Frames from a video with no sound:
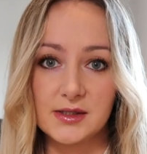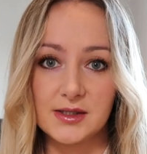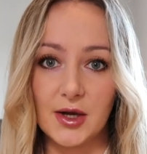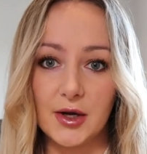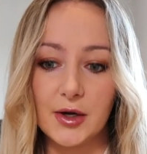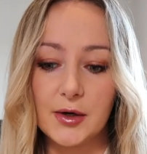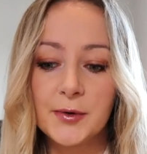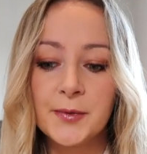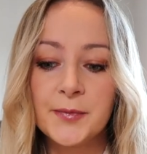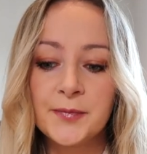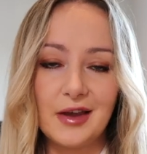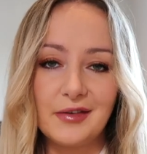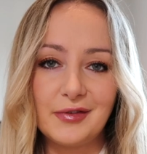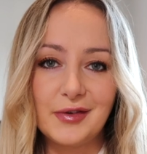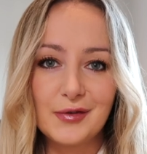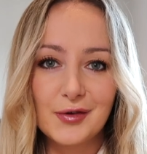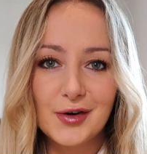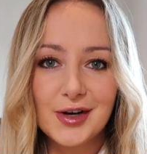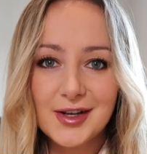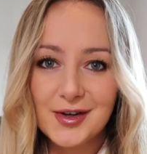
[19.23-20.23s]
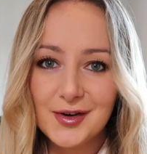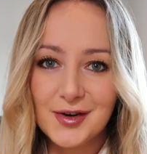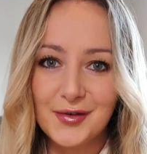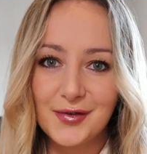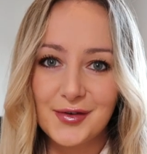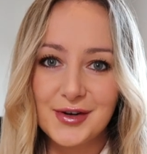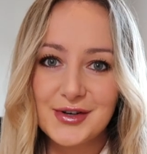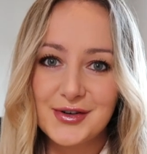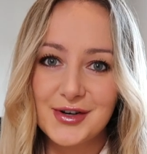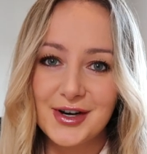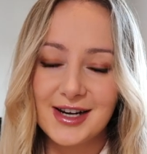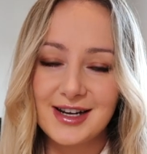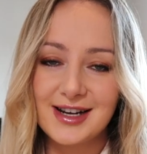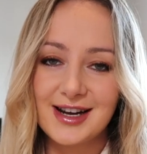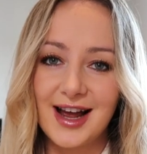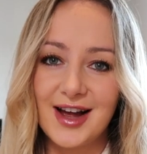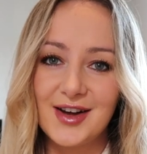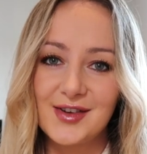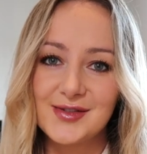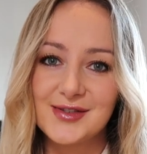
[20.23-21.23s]
So if you've already got a Freetrade
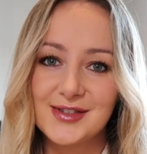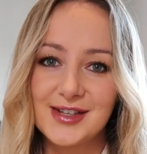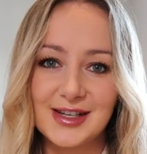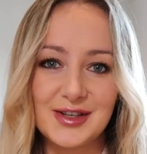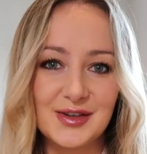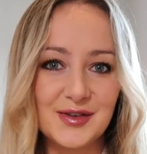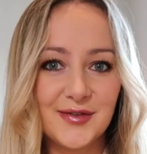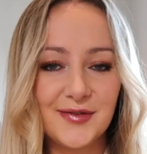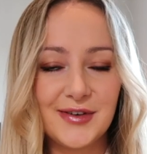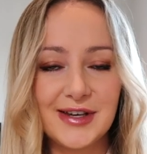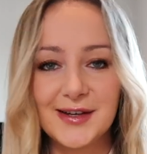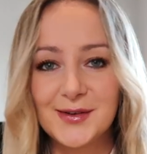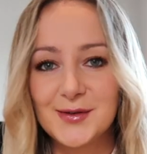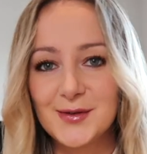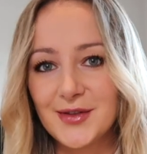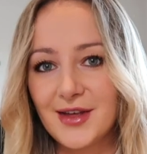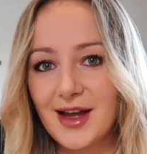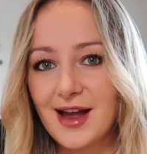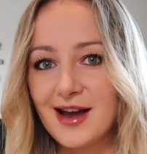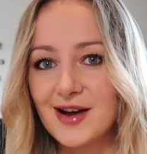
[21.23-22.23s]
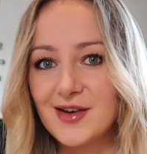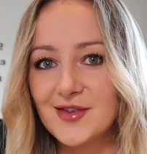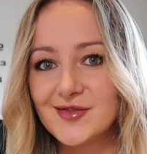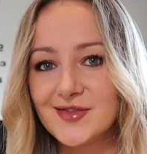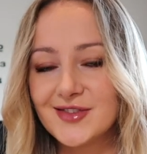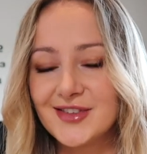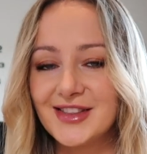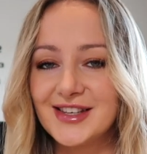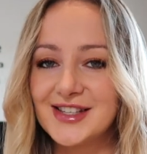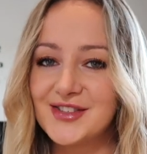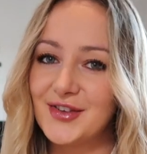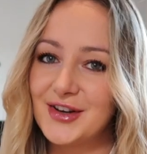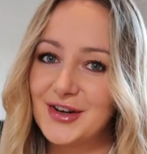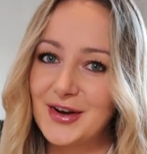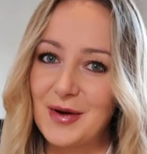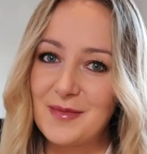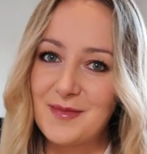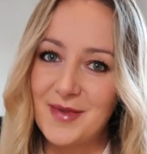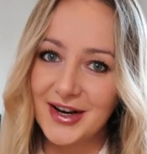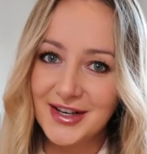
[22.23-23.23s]
account and you figured all that out, this
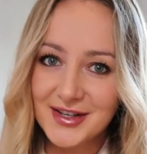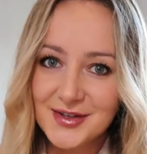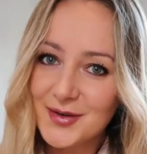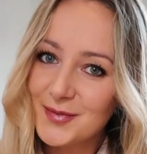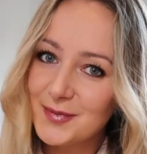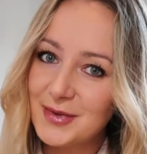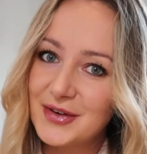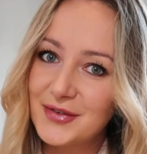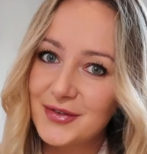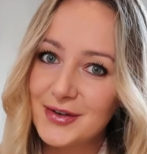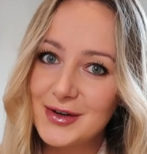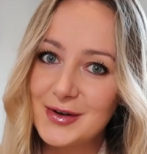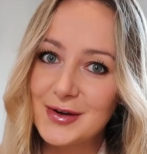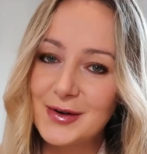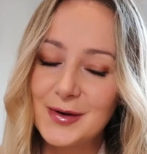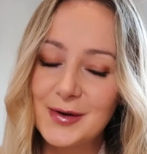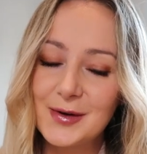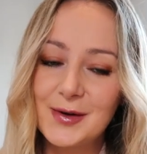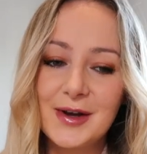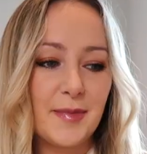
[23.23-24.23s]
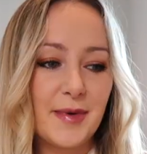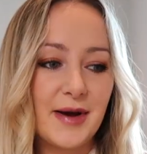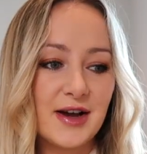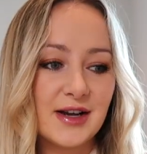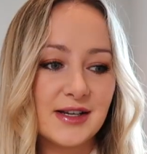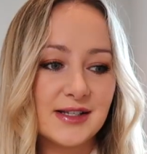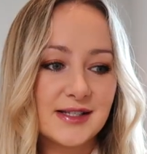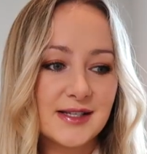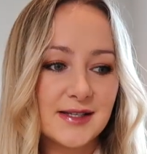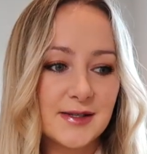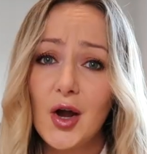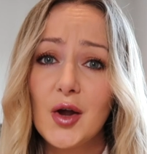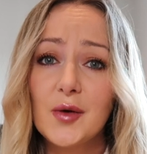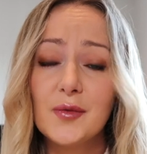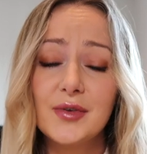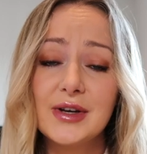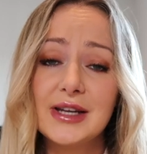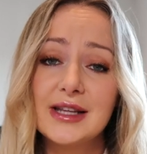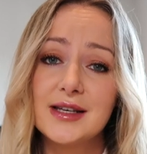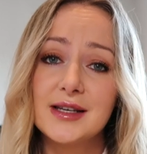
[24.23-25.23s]
video might not be for you, but
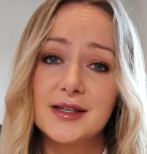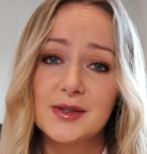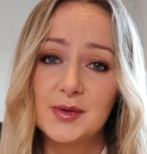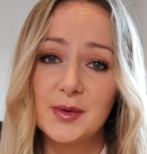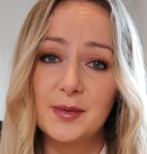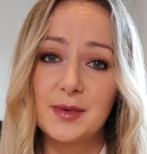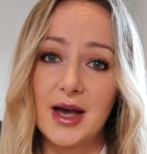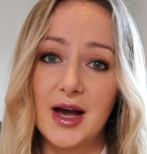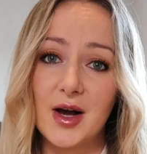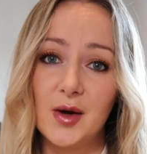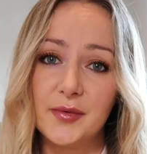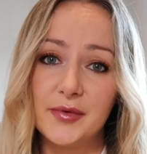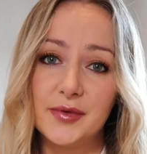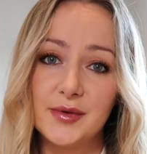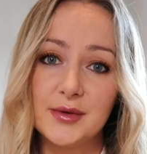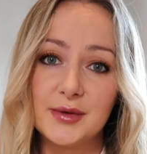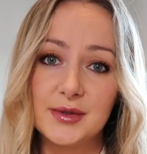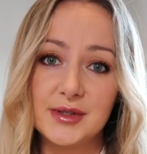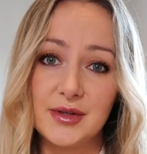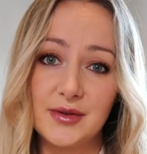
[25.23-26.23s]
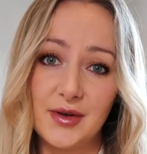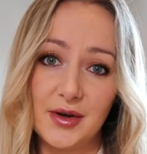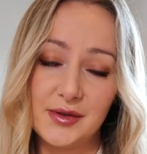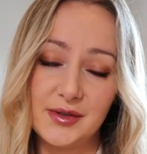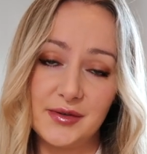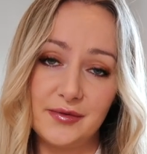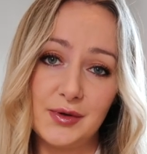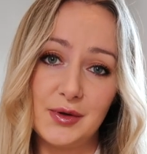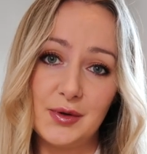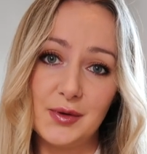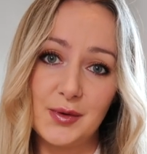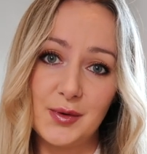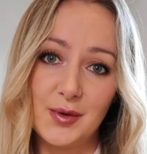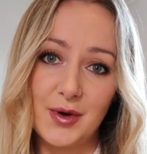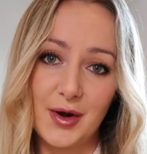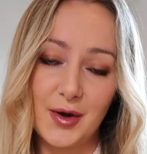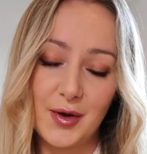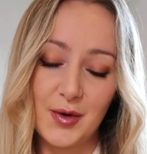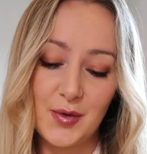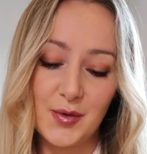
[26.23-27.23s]
hopefully this will be helpful to those of you
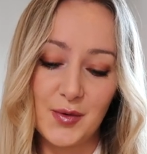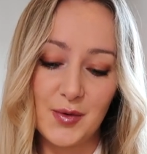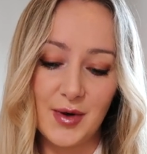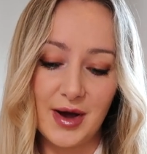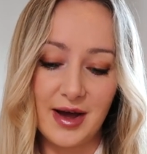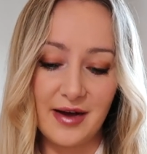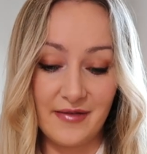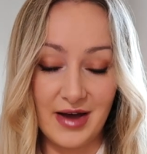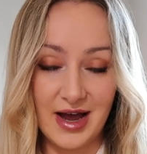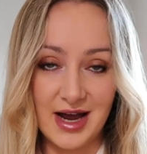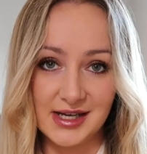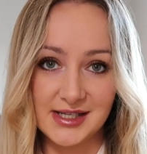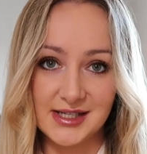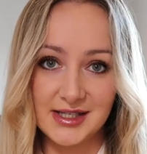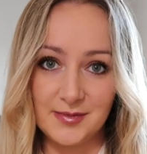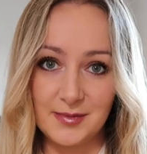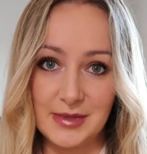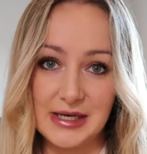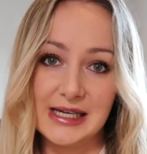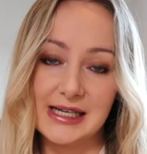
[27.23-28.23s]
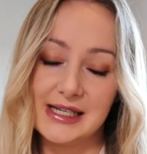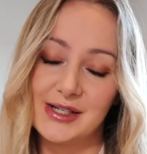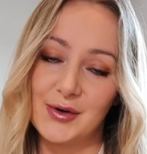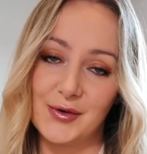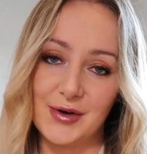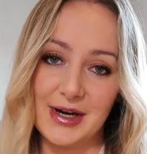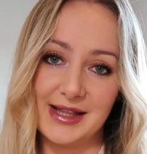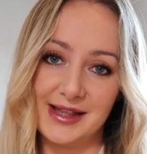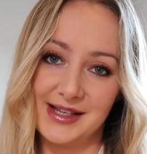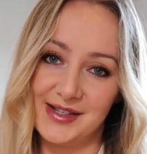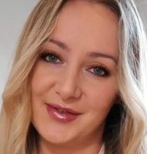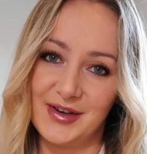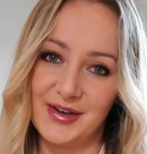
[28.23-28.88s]
who have asked me to create this